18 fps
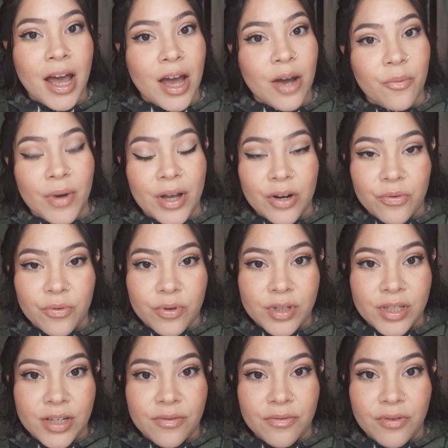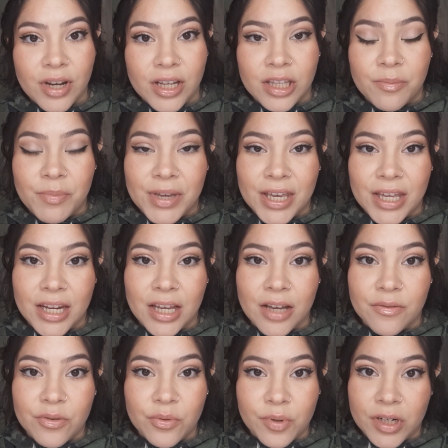I went cruelty free at the beginning
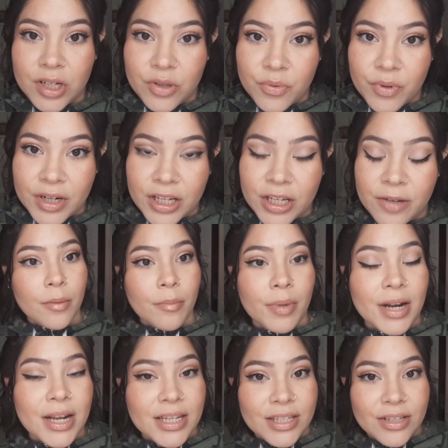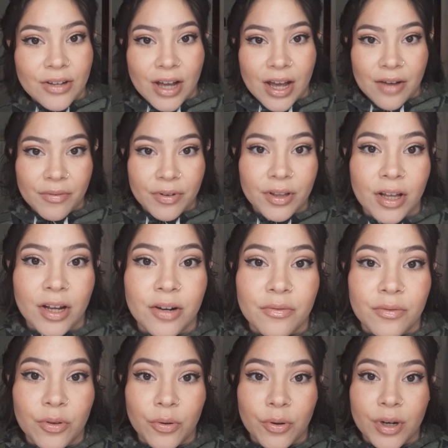of 2020, but I still have a lot
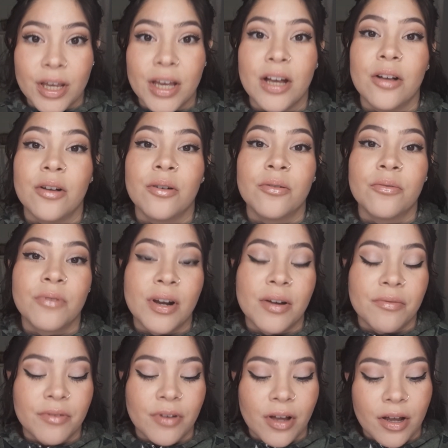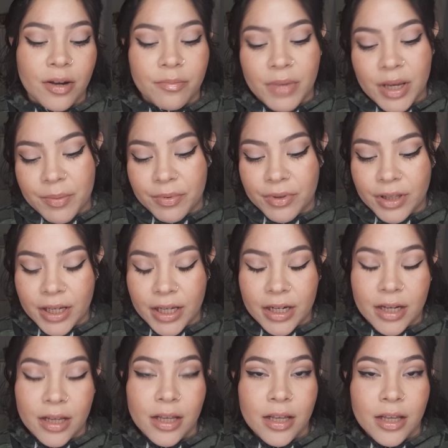of L'Oreal, Revlon, Maybelline,